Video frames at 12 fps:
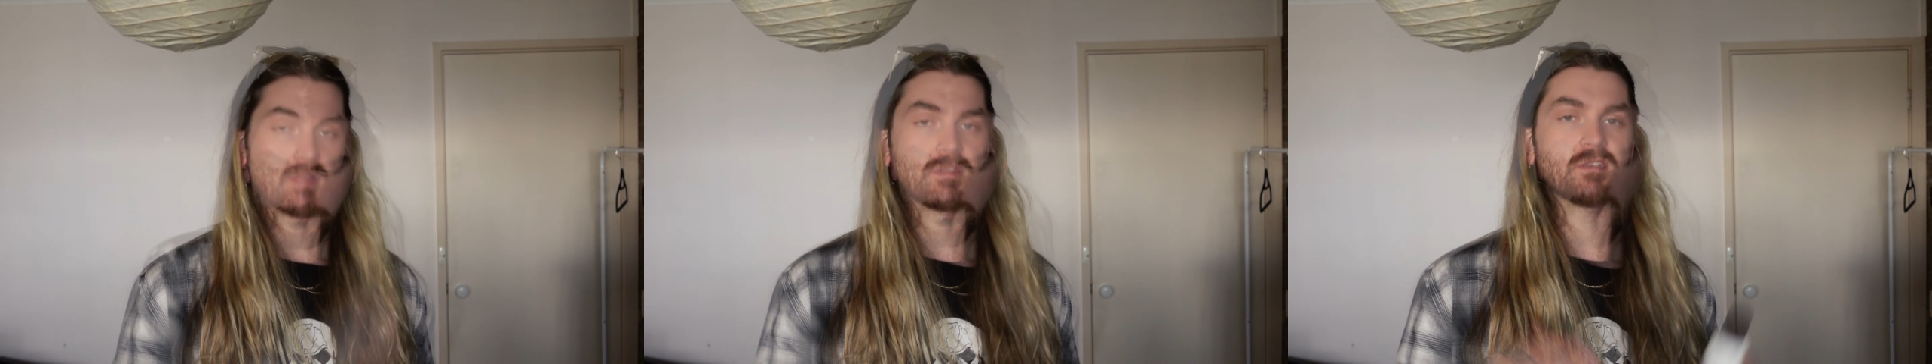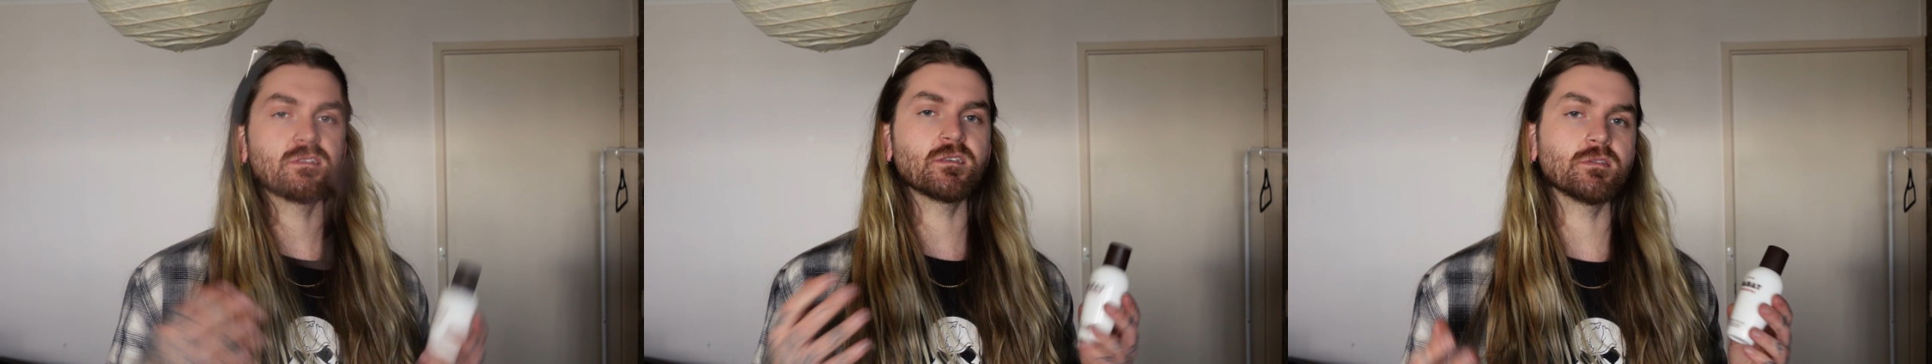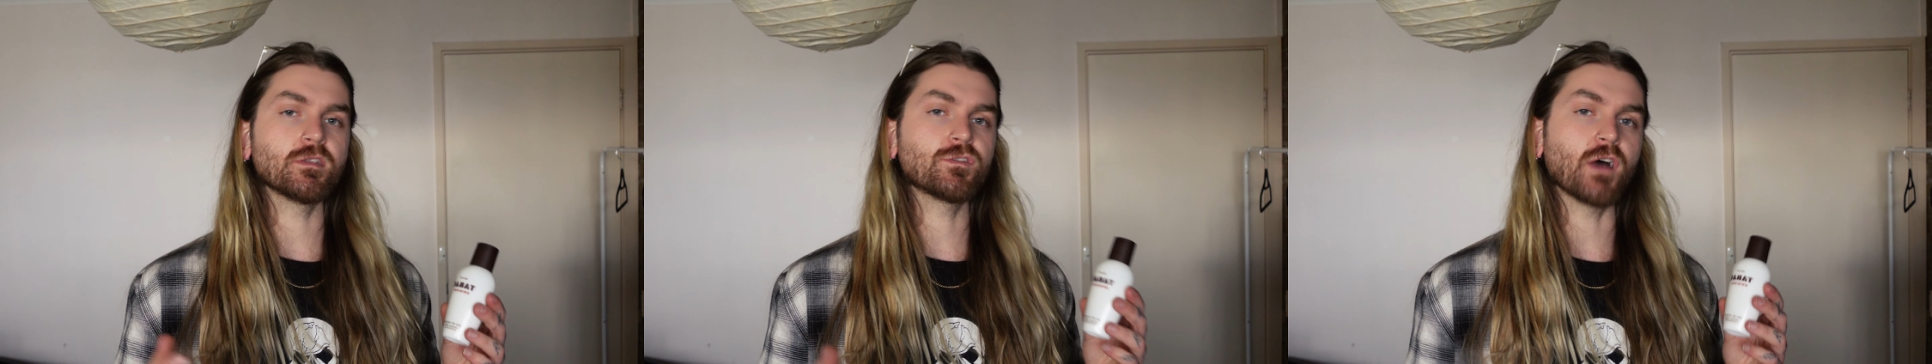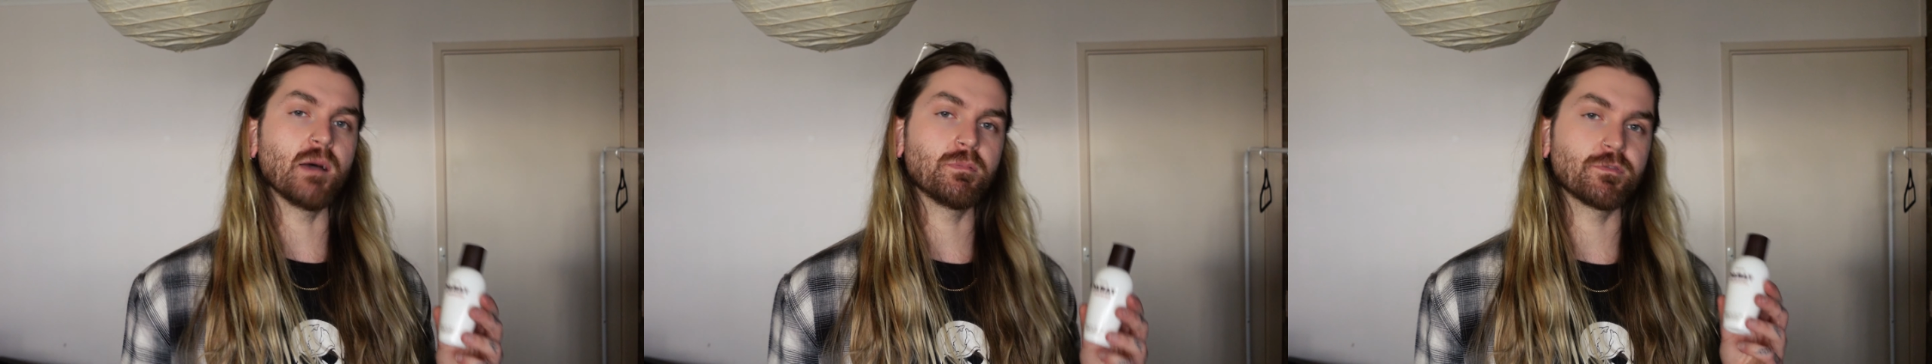This isn't the
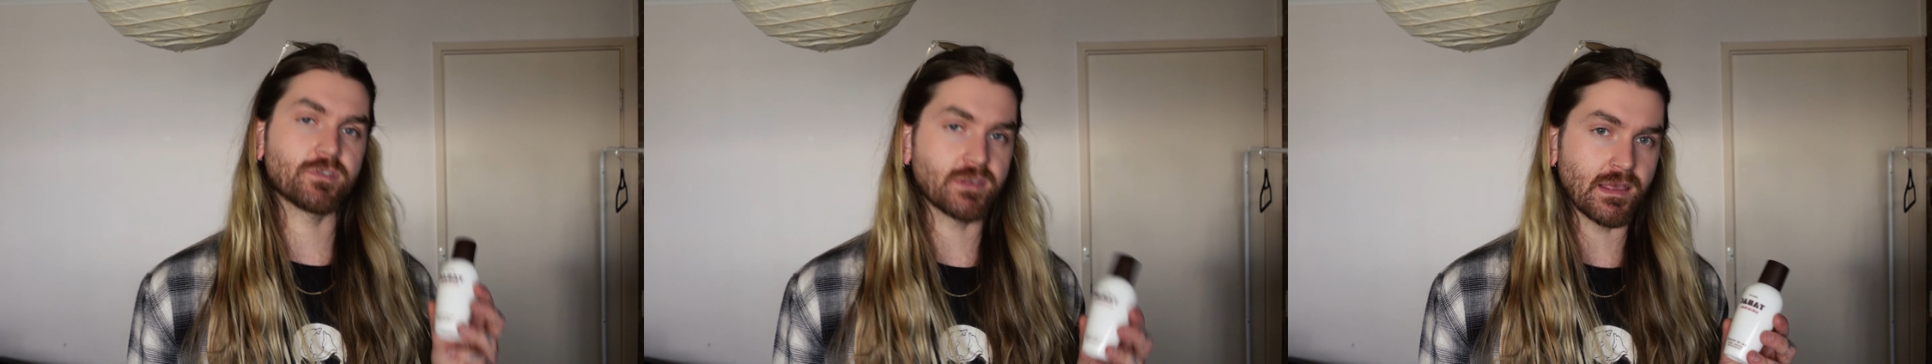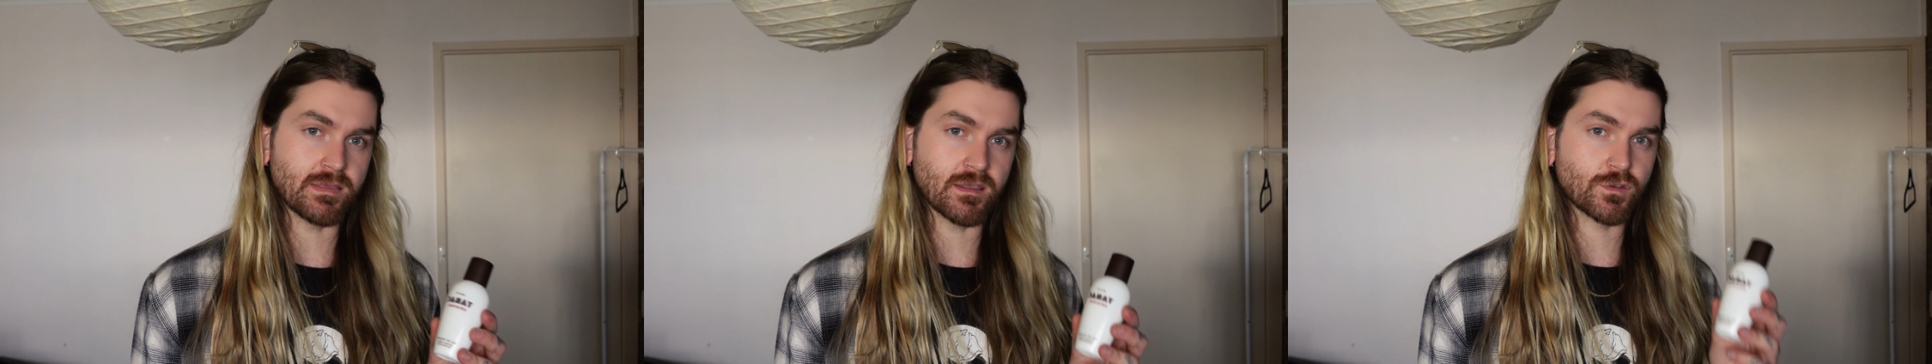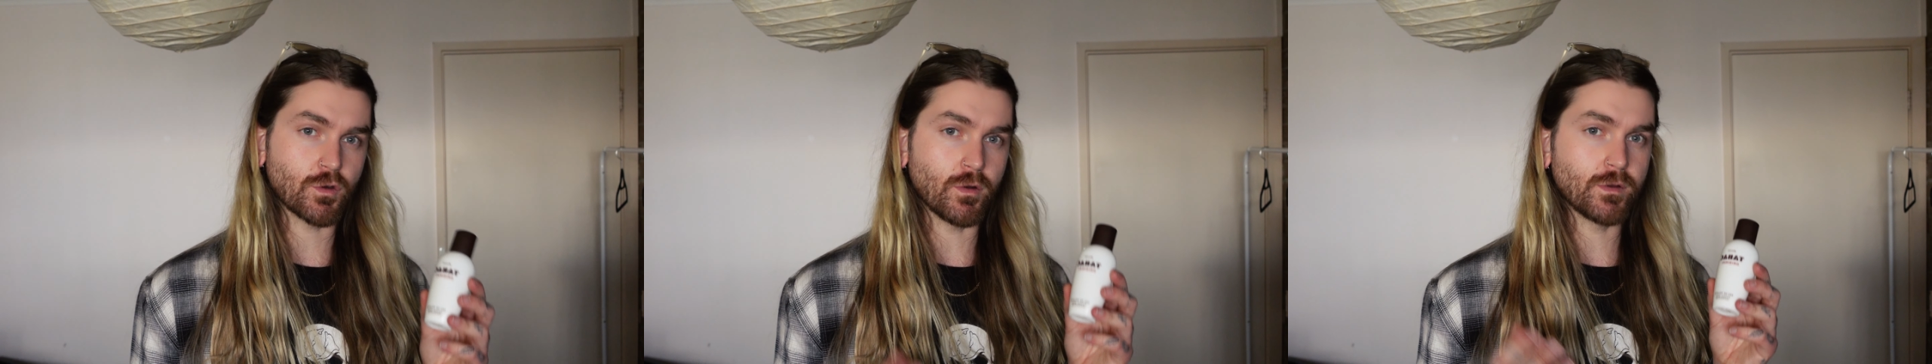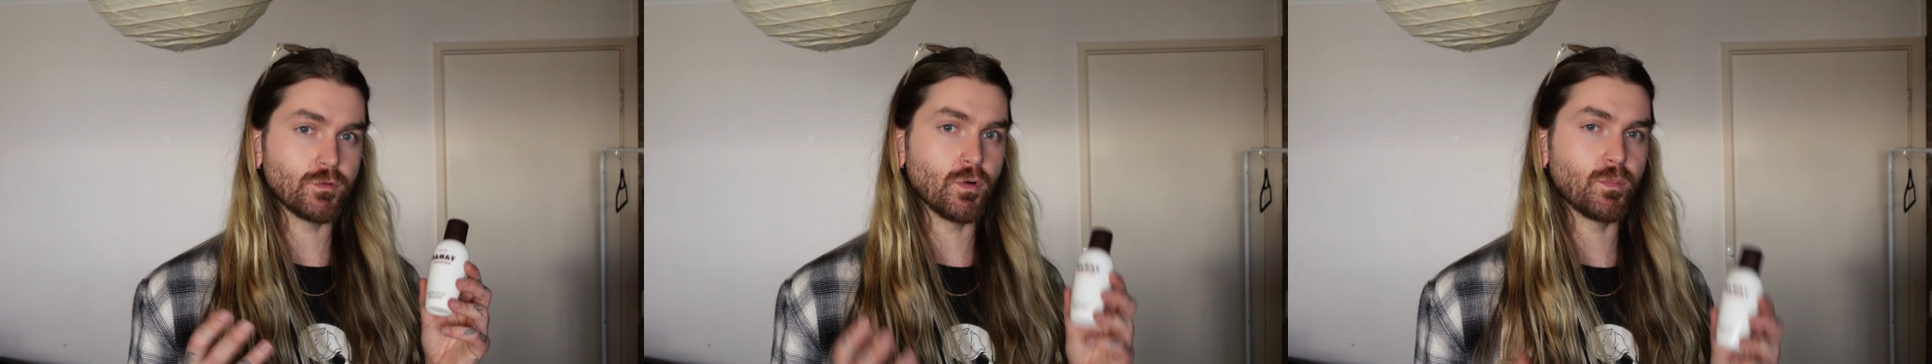type of scent that's
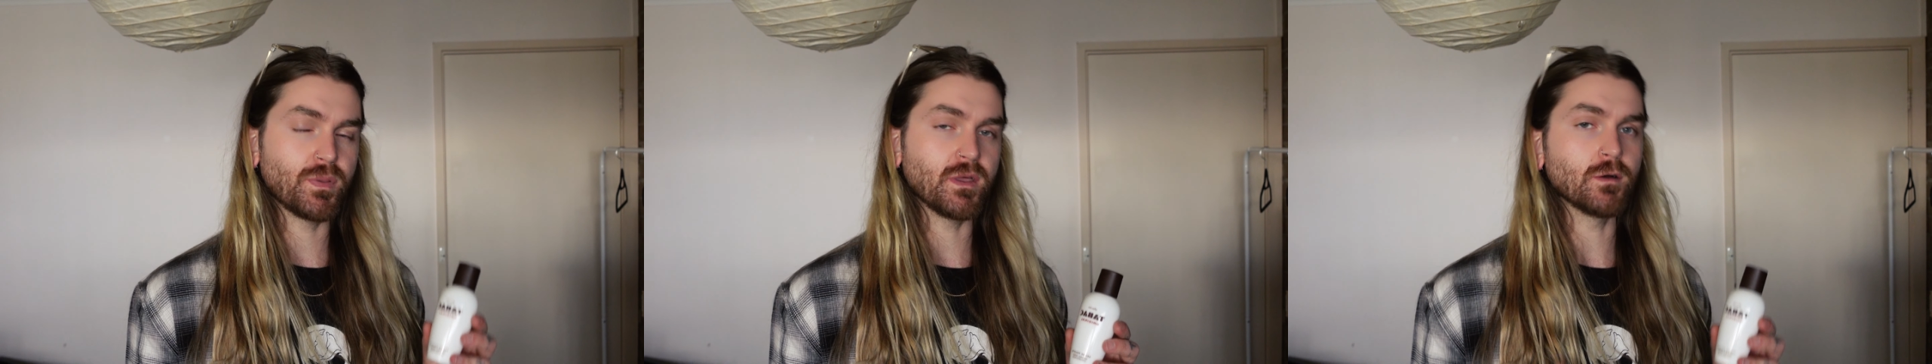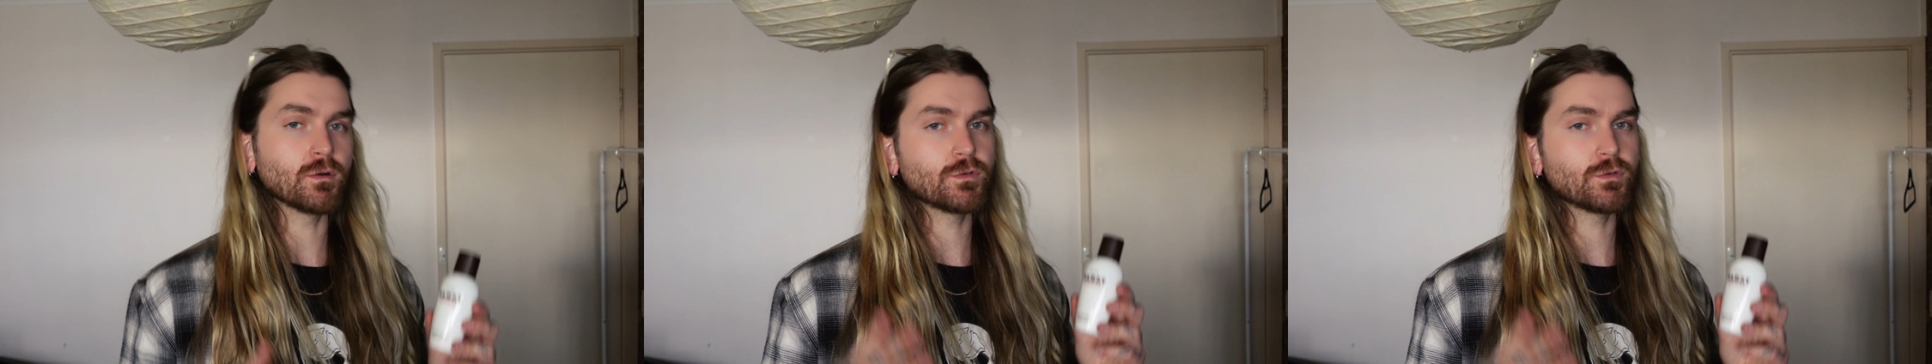going to appeal